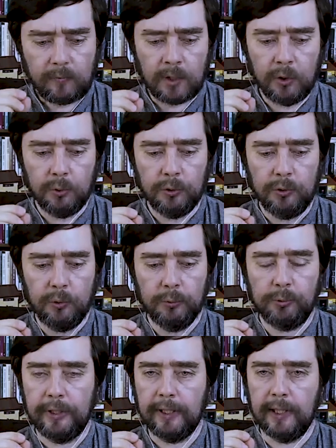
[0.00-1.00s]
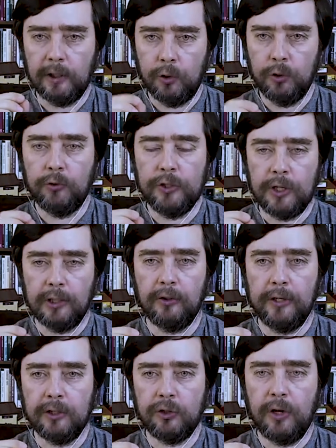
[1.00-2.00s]
you would you would predict that good
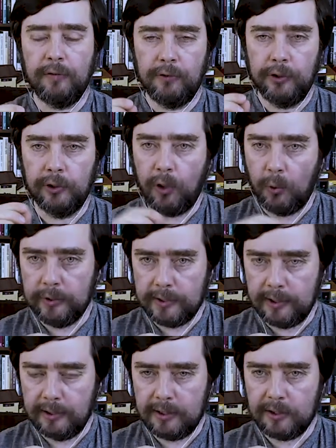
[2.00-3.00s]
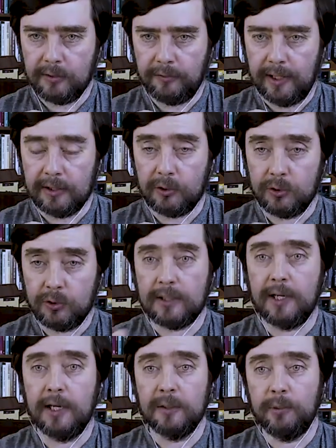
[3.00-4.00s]
regenerators should have very low incidences of cancer. So that's
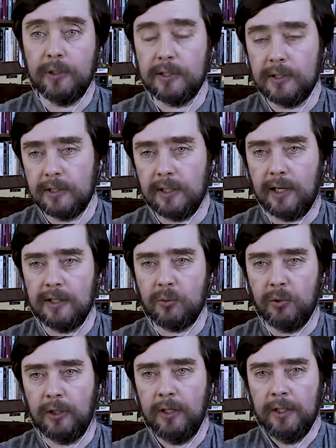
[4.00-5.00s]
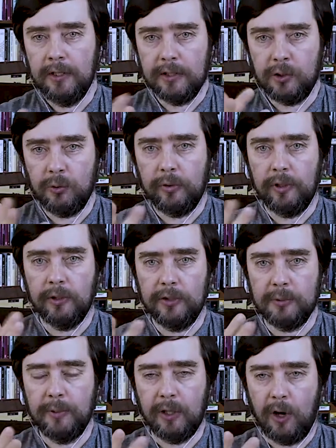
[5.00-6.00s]
nice because it's a case where these two
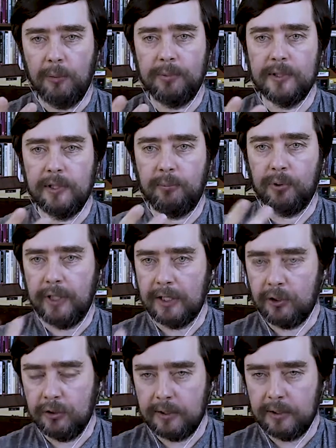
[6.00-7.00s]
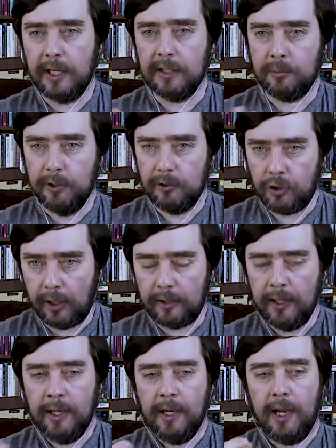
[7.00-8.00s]
theories make opposite predictions, and that's been checked.
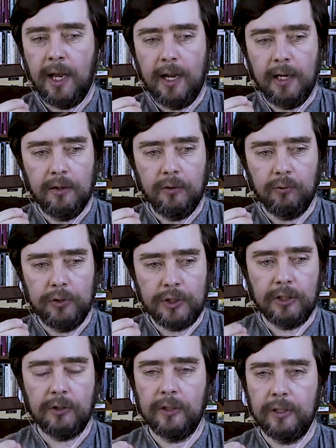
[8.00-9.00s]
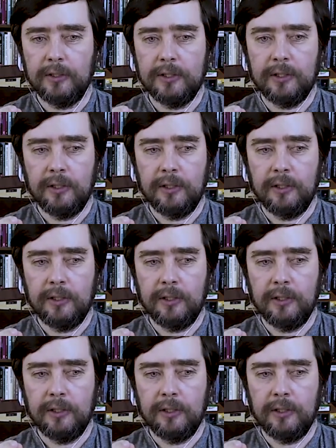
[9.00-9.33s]
And regenerators,